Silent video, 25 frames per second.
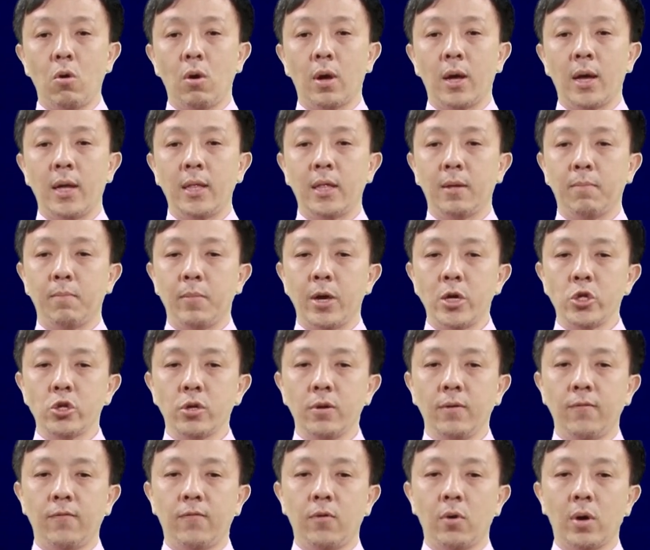and the
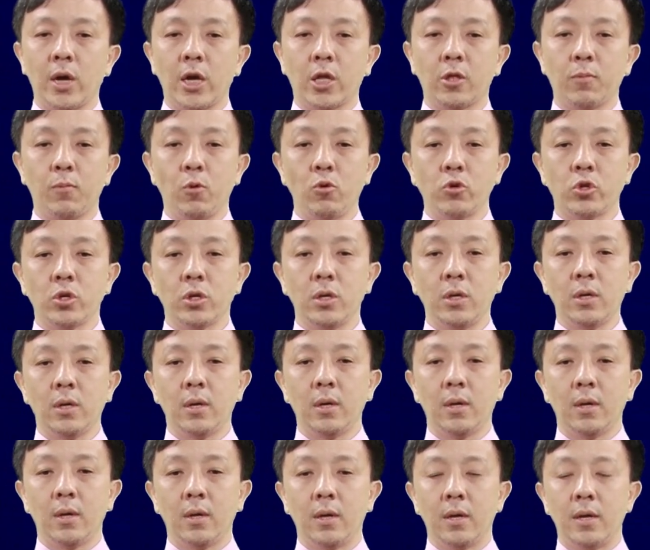measure for exposure
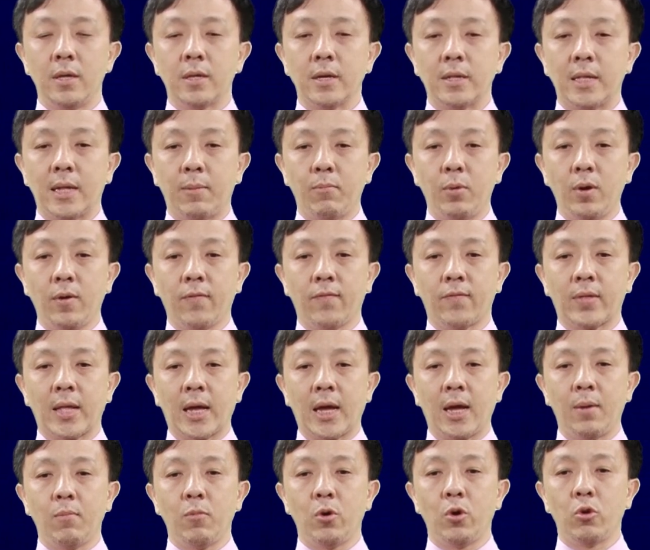is a number of
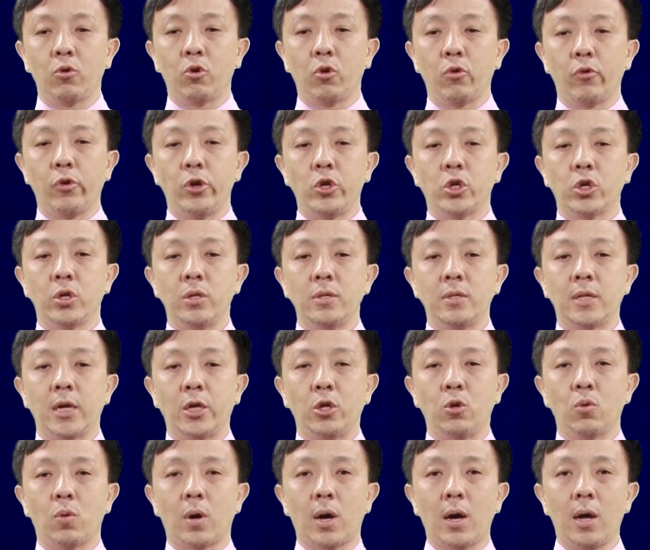time or duration that
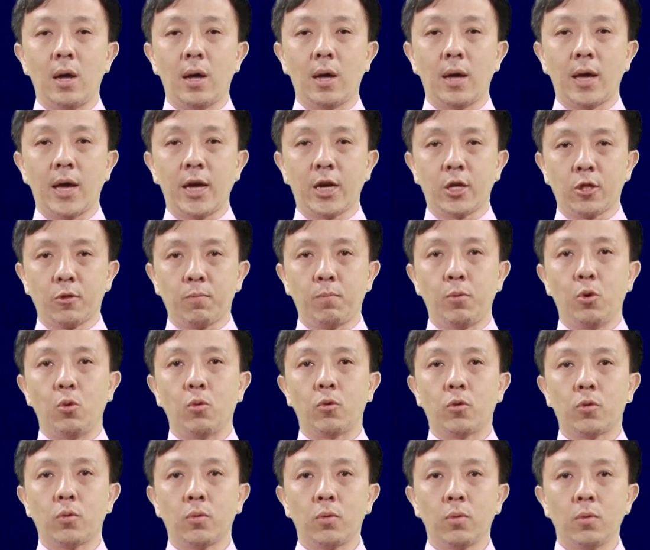you are
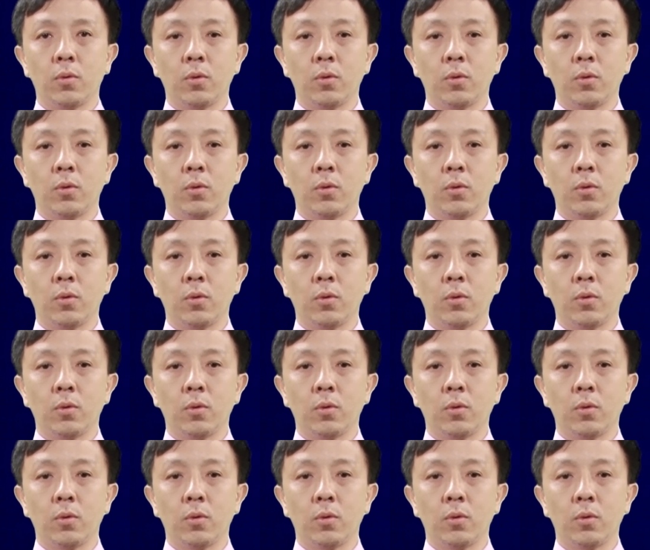exposed.